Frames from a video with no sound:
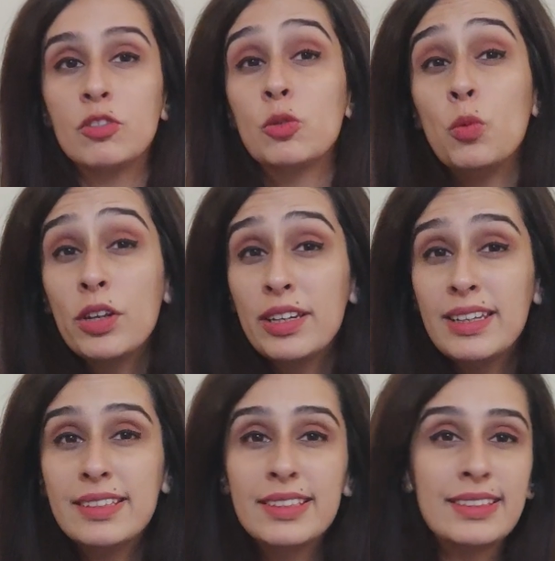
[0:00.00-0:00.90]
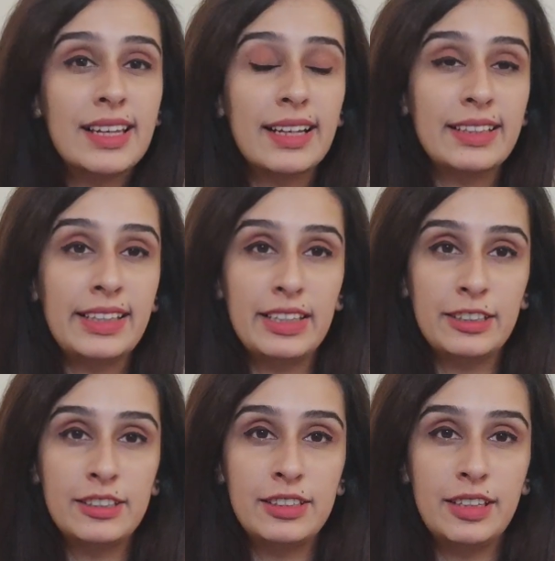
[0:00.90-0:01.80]
So what is exactly an
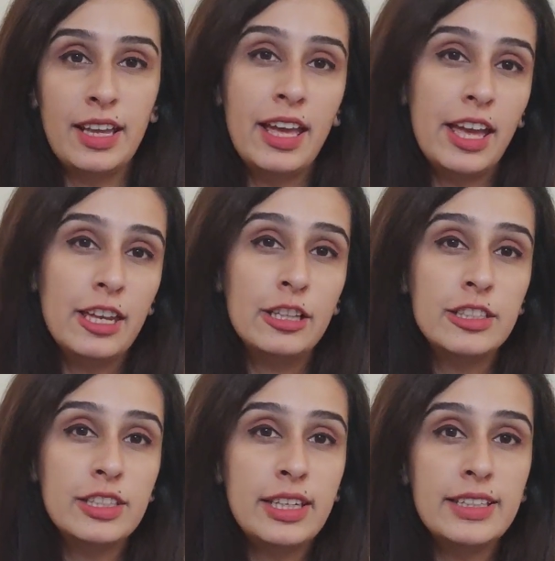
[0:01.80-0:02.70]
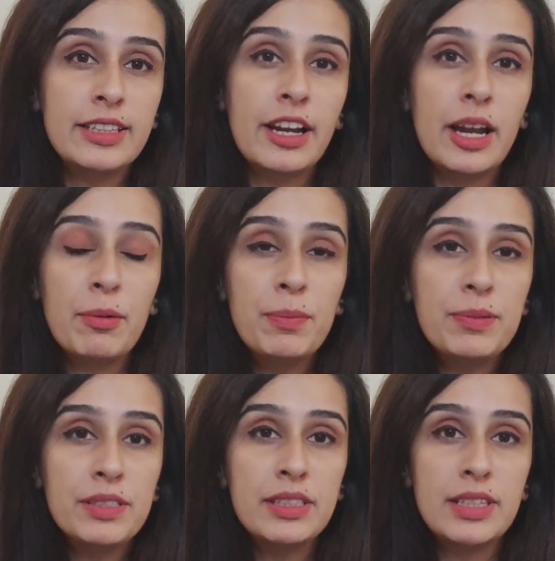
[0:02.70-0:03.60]
LLC? An LLC is a hybrid
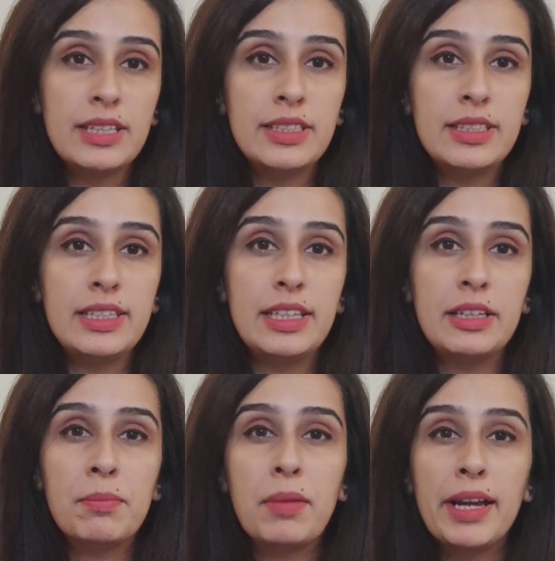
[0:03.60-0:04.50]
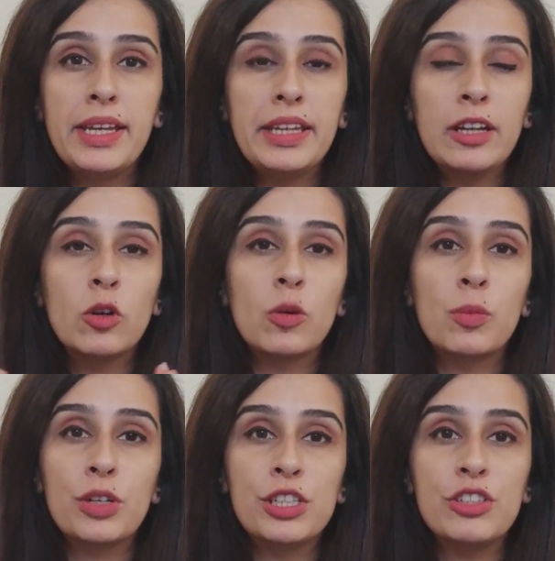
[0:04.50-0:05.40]
business entity combining a
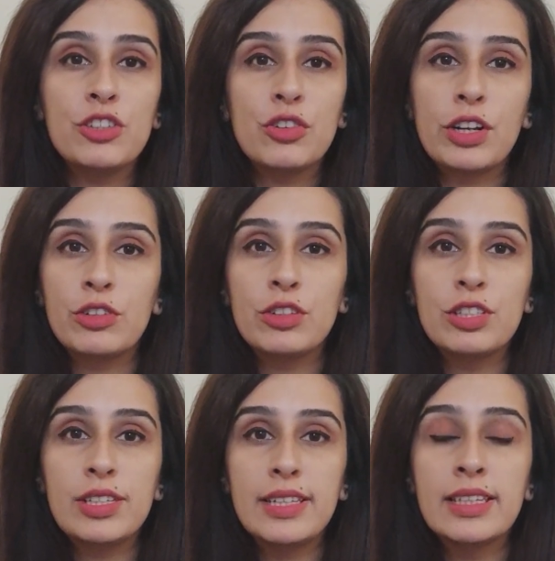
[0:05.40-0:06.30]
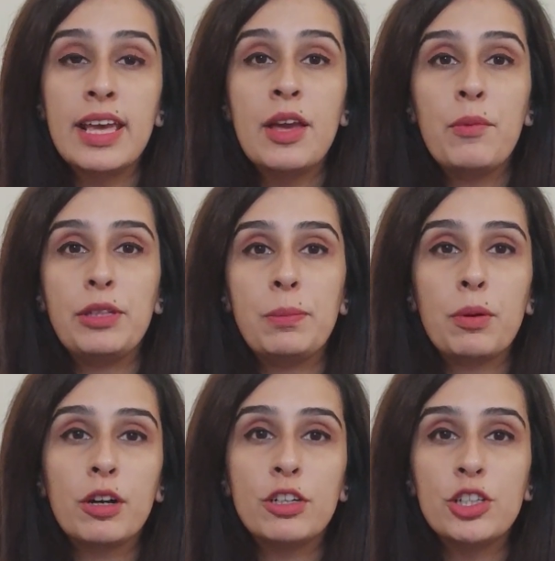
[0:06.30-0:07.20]
corporation's characteristics with a
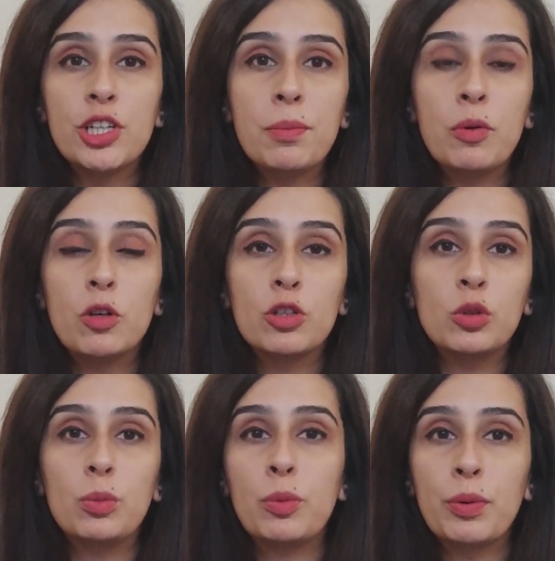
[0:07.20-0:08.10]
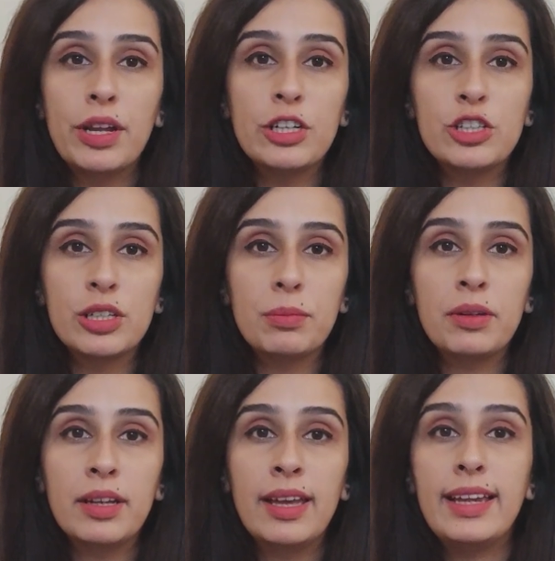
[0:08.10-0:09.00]
partnership or sole proprietorship.
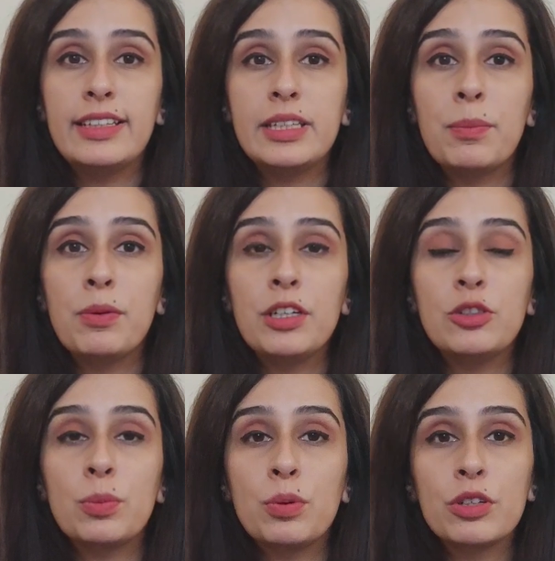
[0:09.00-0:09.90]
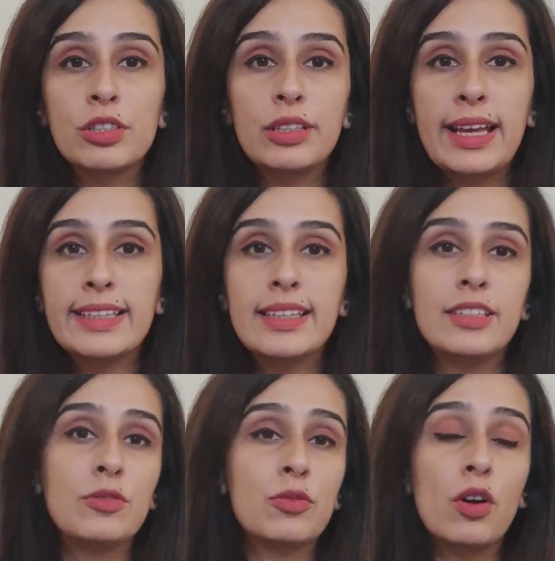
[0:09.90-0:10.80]
It separates your personal
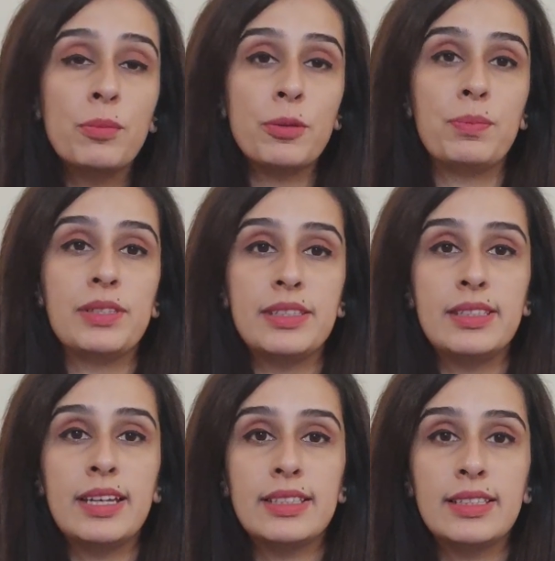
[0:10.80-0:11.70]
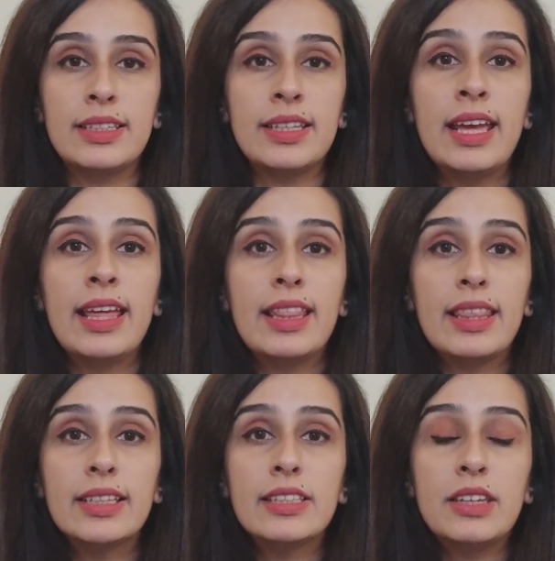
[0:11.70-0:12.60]
assets from your business assets,
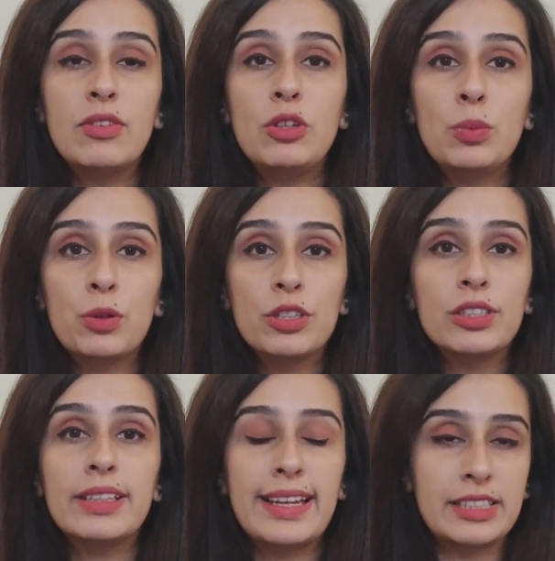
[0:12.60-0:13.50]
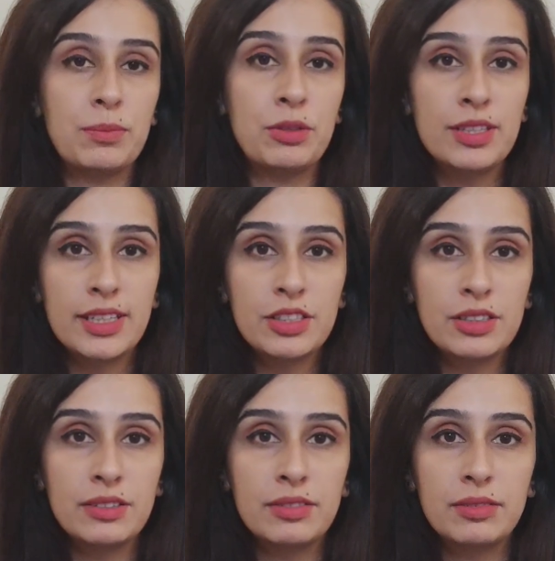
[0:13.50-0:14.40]
thus giving you personal asset protection.